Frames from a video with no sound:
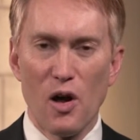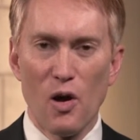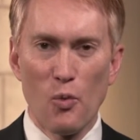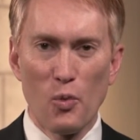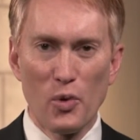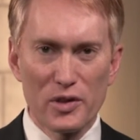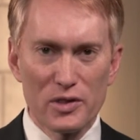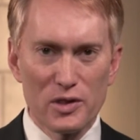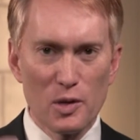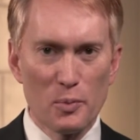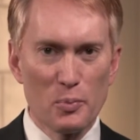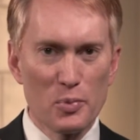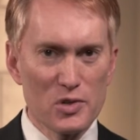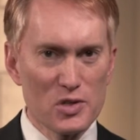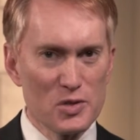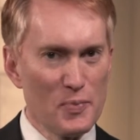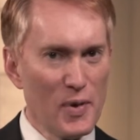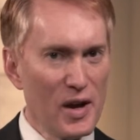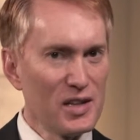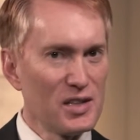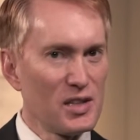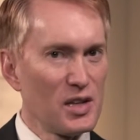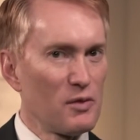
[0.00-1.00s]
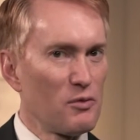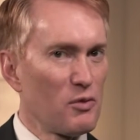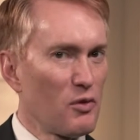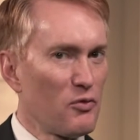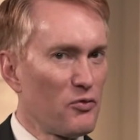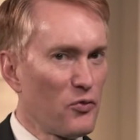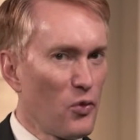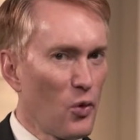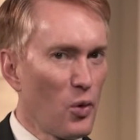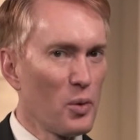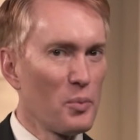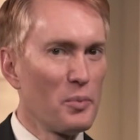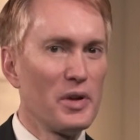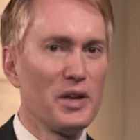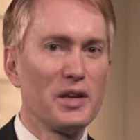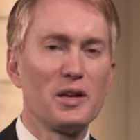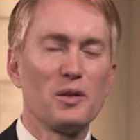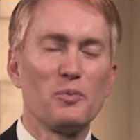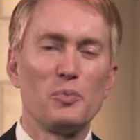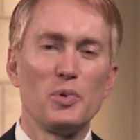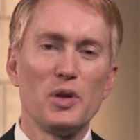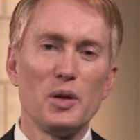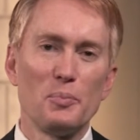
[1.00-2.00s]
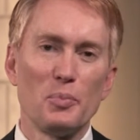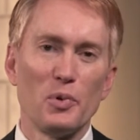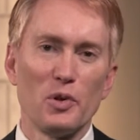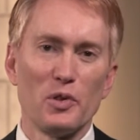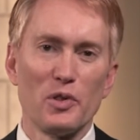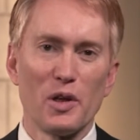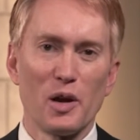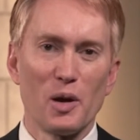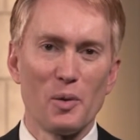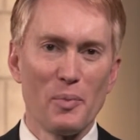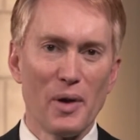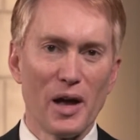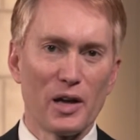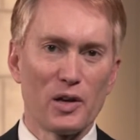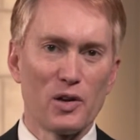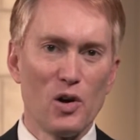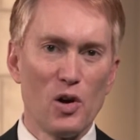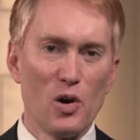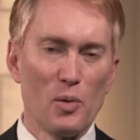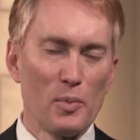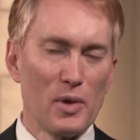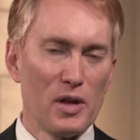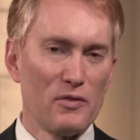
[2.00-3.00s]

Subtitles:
with the perspective of 4 million people that are back home.